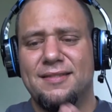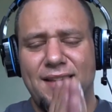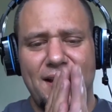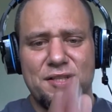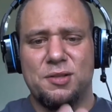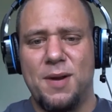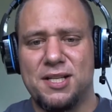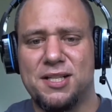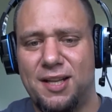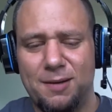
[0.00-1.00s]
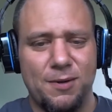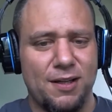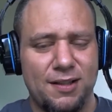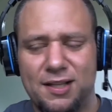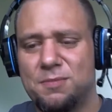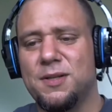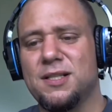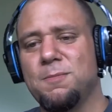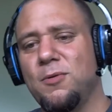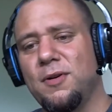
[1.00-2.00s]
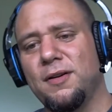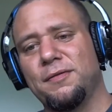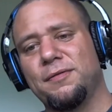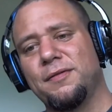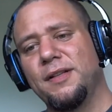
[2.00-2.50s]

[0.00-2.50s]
Thanks for smashing the like button. Thanks for being supportive.